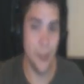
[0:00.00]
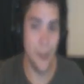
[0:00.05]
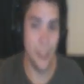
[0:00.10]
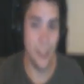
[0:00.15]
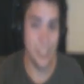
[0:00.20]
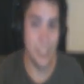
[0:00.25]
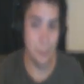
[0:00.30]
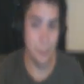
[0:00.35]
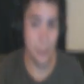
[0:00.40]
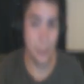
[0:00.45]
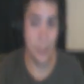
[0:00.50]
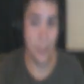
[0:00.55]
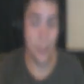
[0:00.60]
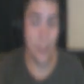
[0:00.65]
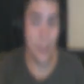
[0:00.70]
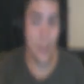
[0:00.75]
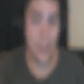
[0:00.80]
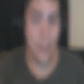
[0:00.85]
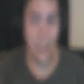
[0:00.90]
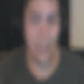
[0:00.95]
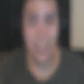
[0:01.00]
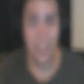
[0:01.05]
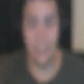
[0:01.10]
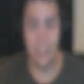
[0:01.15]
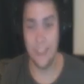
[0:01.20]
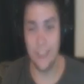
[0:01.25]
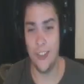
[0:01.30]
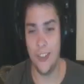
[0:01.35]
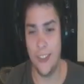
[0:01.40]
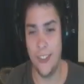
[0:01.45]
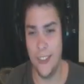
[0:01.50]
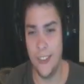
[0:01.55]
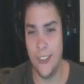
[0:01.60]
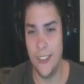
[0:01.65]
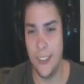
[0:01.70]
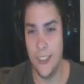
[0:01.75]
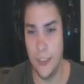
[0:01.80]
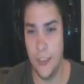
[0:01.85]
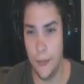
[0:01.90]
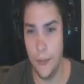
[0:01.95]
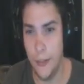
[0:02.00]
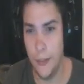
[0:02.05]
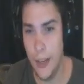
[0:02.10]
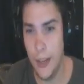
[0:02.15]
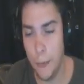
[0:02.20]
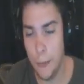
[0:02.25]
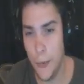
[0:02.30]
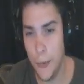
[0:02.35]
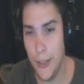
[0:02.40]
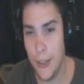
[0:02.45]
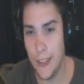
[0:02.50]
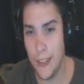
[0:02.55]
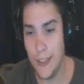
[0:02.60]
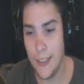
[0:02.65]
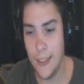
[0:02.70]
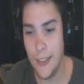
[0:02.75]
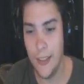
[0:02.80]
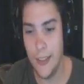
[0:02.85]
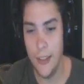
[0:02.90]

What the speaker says: it's because the Alliance content isn't available yet.